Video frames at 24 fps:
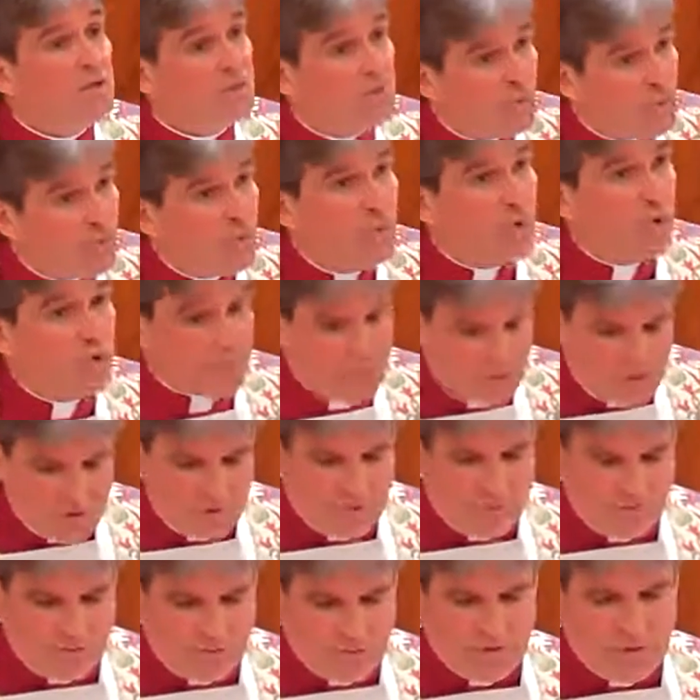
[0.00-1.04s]
your
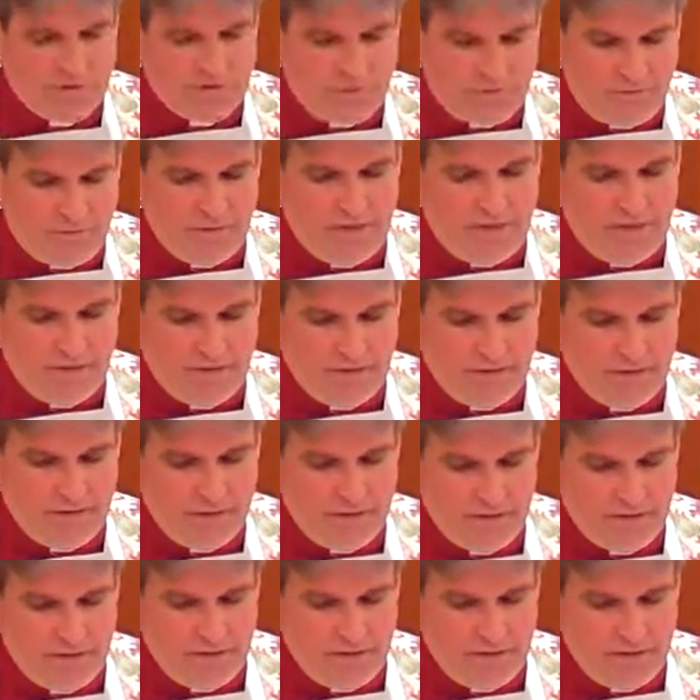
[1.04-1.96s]
Jewish faith